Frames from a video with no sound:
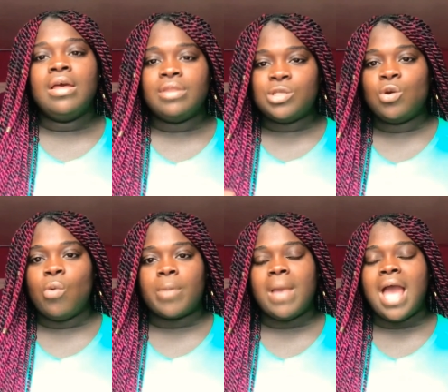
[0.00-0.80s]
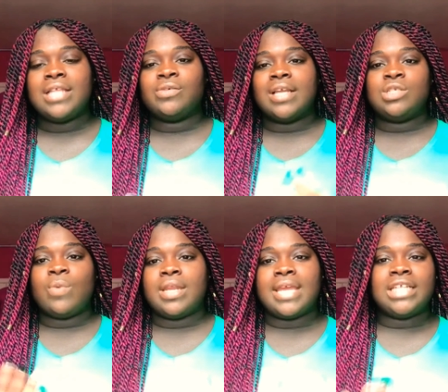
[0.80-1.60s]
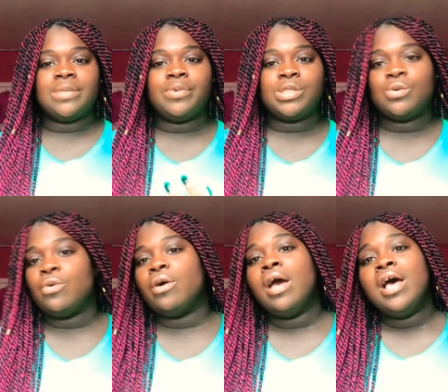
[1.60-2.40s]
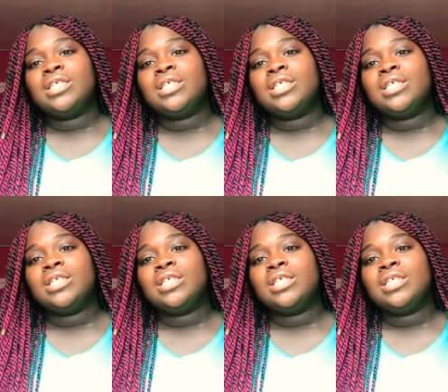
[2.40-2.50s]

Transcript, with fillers: the schoolwork behind, so I just wanted to catch up on school.